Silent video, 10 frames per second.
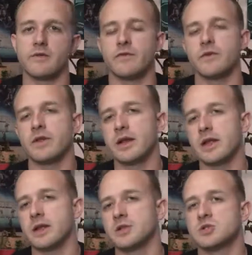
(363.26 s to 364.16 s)
and fill that
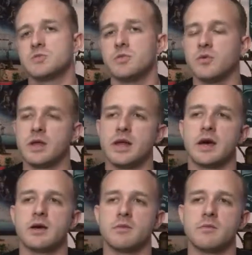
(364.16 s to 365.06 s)
in and smooth it
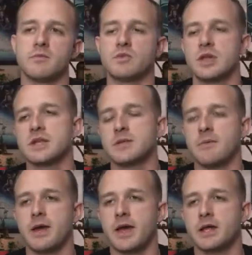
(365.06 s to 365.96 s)
out and get it to
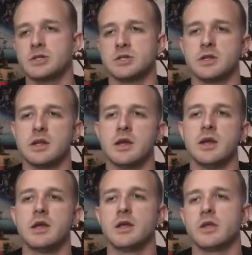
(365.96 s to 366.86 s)
match. And
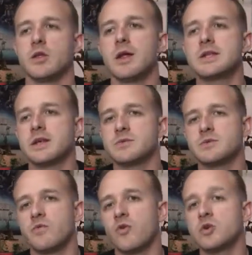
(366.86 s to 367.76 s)
a lot of times
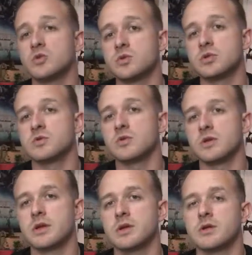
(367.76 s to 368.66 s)
Forge World is
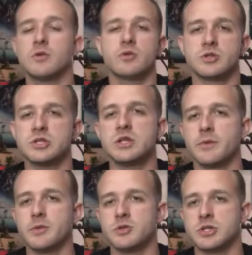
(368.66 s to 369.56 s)
really good, or in
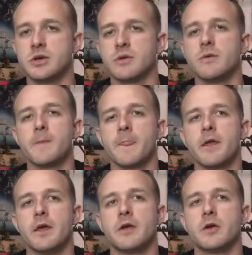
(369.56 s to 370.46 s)
GW in general,
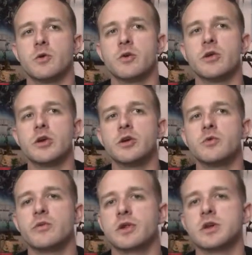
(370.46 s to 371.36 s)
are really good
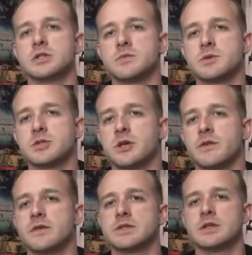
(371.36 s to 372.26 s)
with their customer
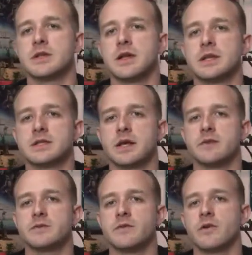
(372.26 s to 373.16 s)
service. And a lot of
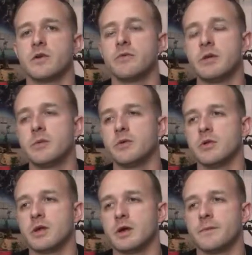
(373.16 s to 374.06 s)
times you've heard of people